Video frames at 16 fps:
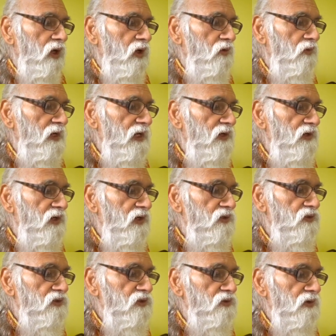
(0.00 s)

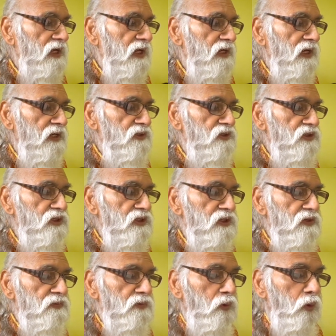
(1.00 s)
awareness, you can
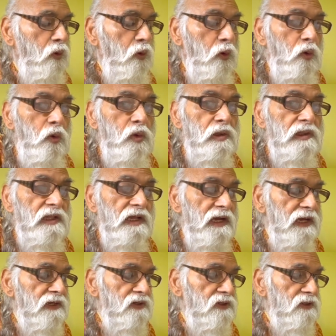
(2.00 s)
achieve all
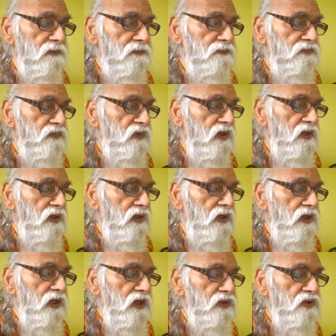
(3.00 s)
that
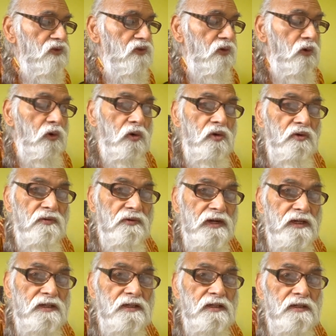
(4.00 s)
is
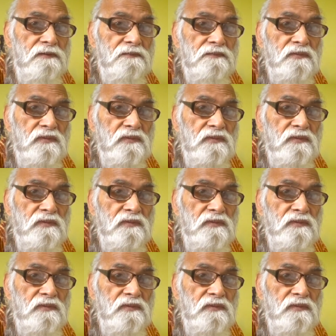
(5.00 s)
already